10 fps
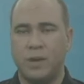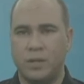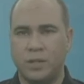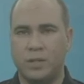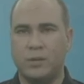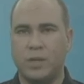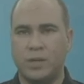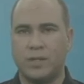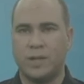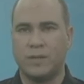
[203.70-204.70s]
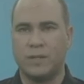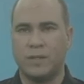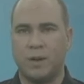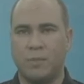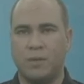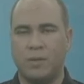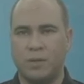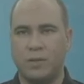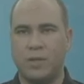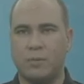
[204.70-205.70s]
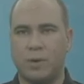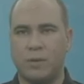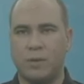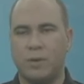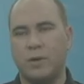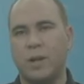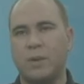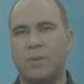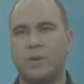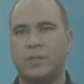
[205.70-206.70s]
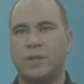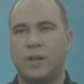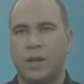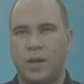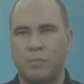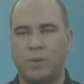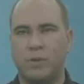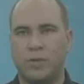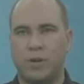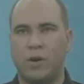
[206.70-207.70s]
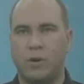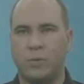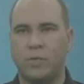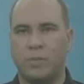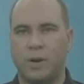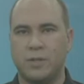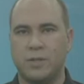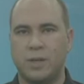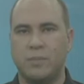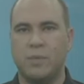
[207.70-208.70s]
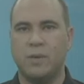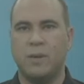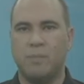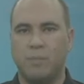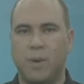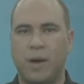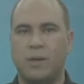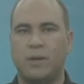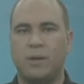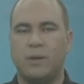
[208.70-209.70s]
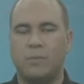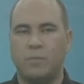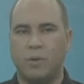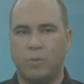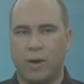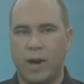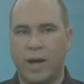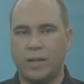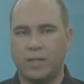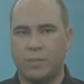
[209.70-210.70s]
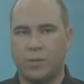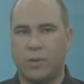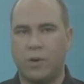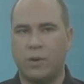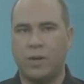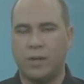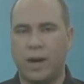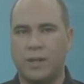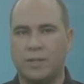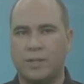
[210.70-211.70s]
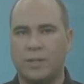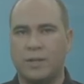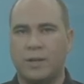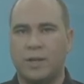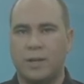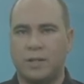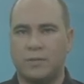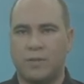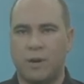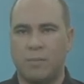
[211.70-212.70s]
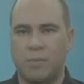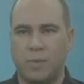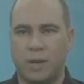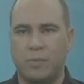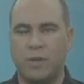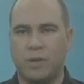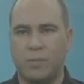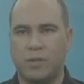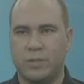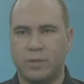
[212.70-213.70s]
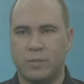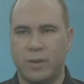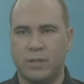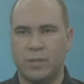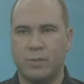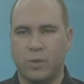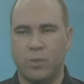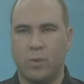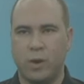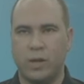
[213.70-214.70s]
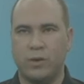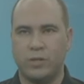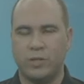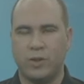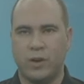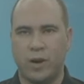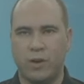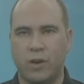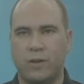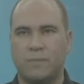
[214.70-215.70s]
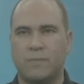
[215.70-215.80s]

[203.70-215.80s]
you need to set this up. You need to work with your neighbors and build your own response team. But where we're adding support and guidance is from the Community Emergency Response Team coordinators in your area.